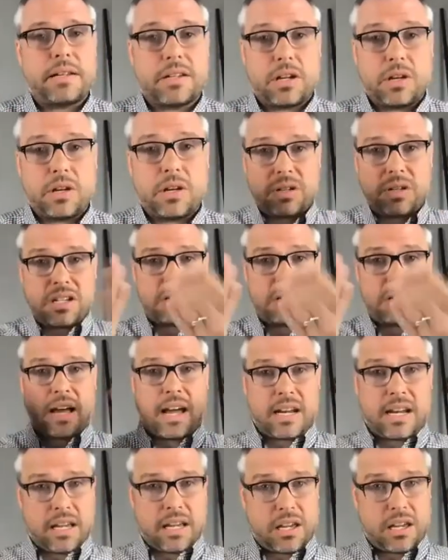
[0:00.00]
Are you
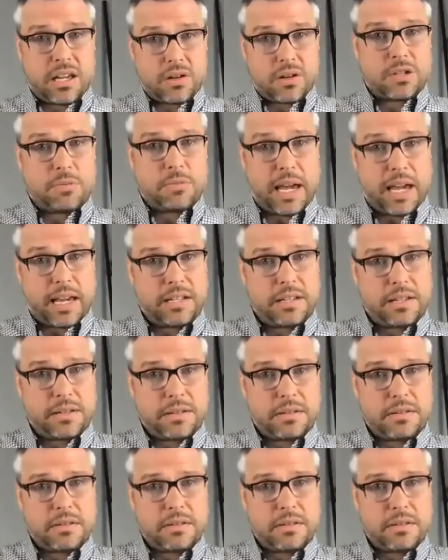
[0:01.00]
designing your space?